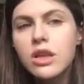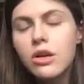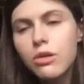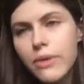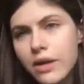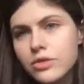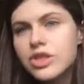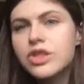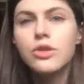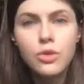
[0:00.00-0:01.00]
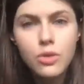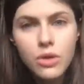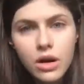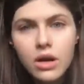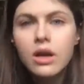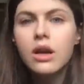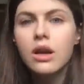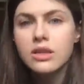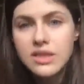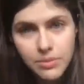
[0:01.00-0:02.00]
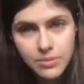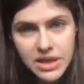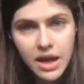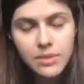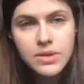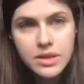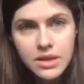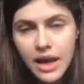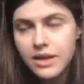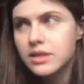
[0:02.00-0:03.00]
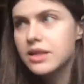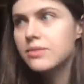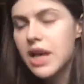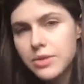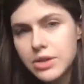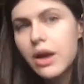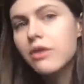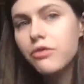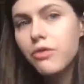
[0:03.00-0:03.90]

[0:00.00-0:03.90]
So around 2 sometimes, and sometimes around